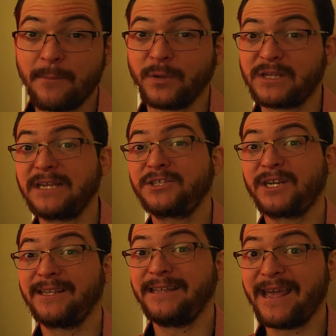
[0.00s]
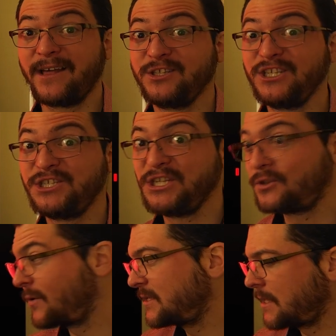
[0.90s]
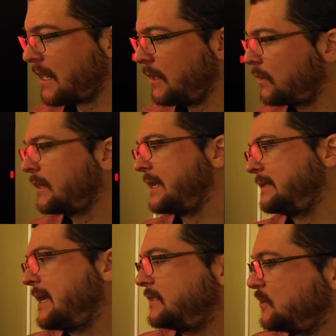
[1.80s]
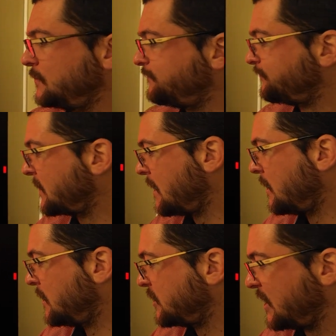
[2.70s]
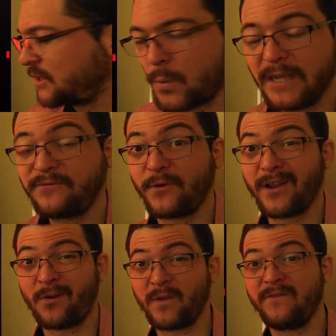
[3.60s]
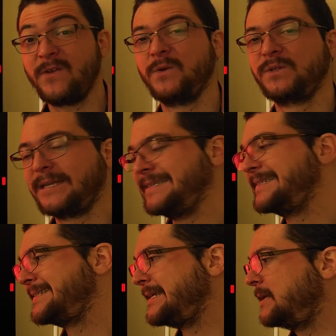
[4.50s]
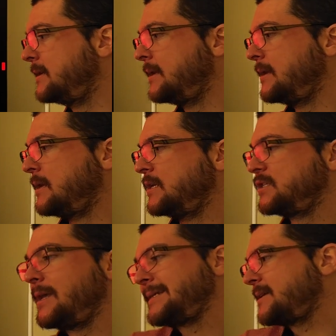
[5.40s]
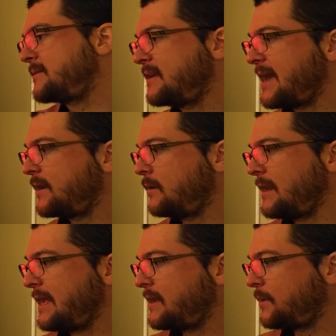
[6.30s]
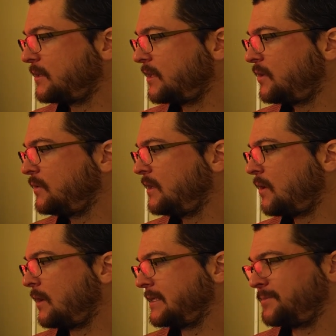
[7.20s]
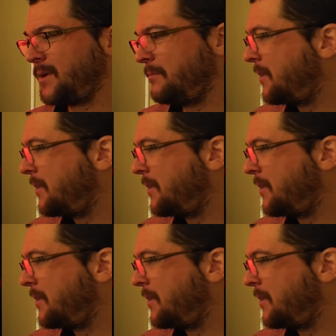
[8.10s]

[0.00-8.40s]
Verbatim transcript: and potentially the LG G3 is gonna look like that too. So let's wait for the reviews and see. So that's the thing I don't like about the QD OLEDs, but